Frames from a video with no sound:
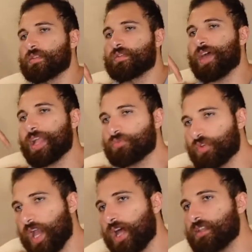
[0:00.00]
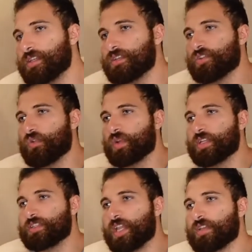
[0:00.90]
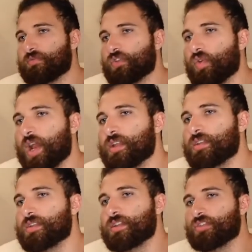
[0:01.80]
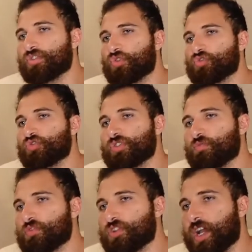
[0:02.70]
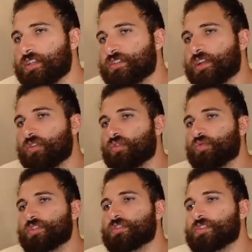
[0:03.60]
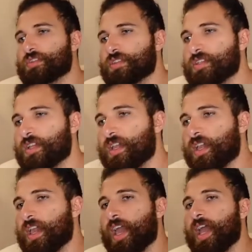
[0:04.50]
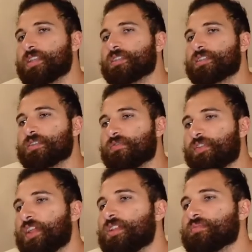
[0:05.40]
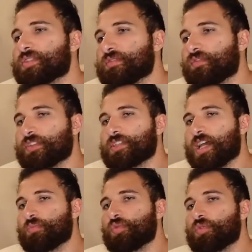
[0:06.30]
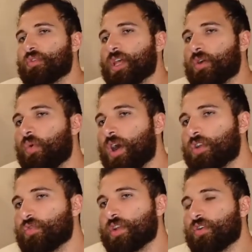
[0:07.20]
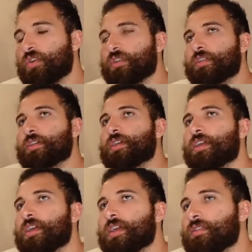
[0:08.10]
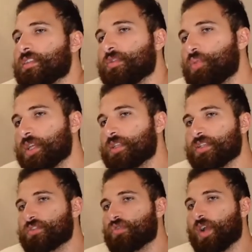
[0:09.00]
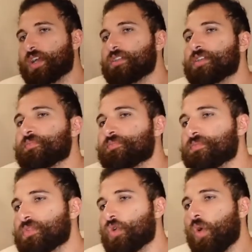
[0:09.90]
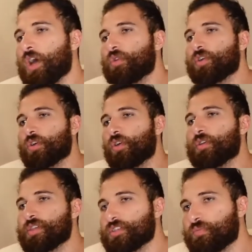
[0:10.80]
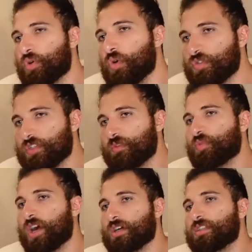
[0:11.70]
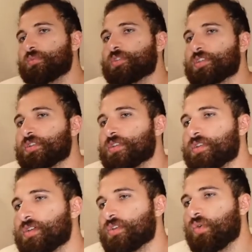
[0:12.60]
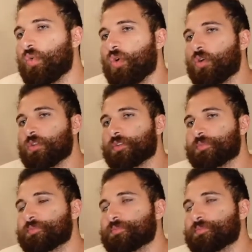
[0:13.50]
That reality is already taken for granted in socialism with Chinese characteristics. Hence, films, for example, like Wandering Earth, that depict this directly. The Wandering Earth is a post-apocalyptic world.